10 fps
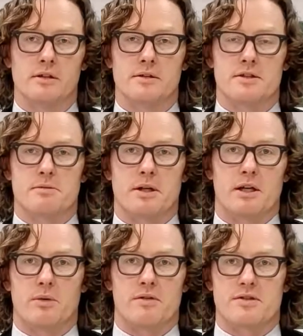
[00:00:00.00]
speak
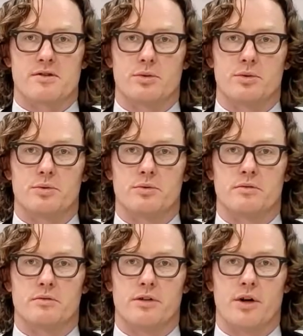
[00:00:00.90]
with the school,
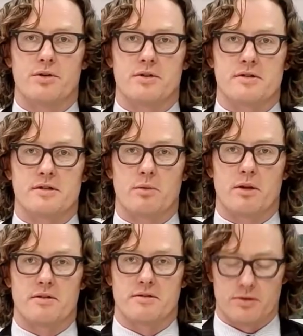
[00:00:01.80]
note it, see whether
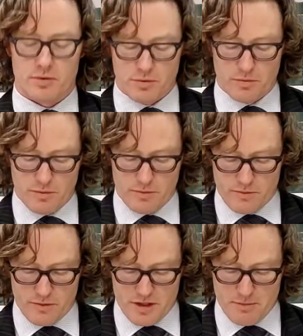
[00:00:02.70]
the school
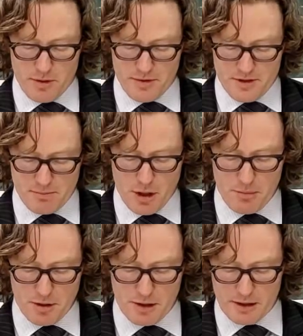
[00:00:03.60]
responds
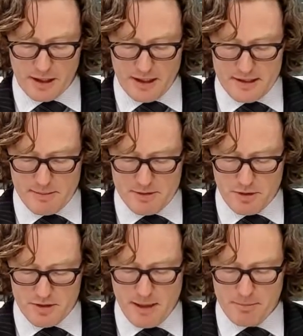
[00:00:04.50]
appropriately, accepts
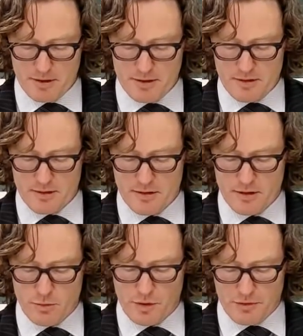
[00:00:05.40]
what's happened,
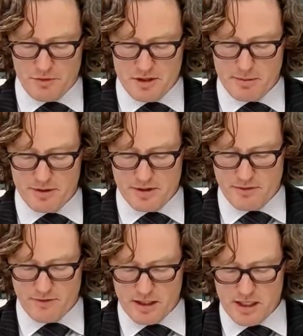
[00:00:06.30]
what the response of
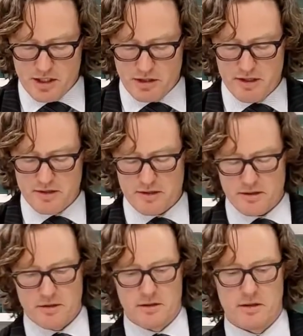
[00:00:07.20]
the teacher
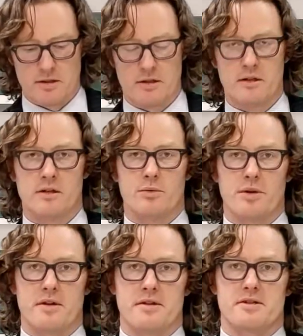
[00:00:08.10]
is,
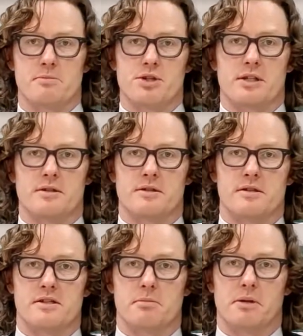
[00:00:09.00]
whether they're subjected to
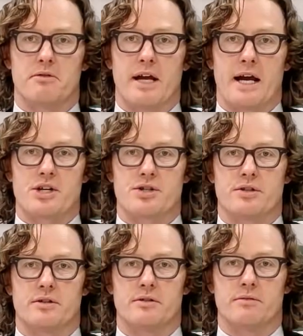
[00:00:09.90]
disciplinary
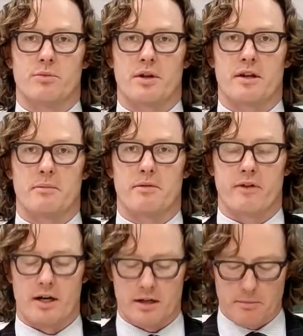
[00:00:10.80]
action, whether they
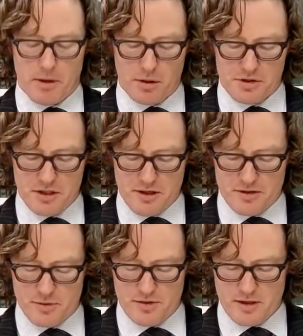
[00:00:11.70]
provide an apology, those
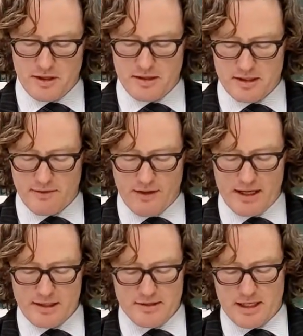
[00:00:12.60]
sorts of things. And if that
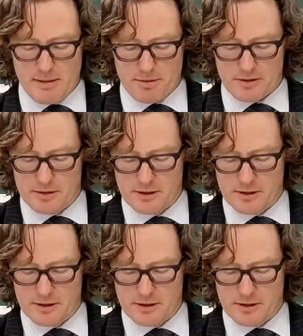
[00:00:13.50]
doesn't happen,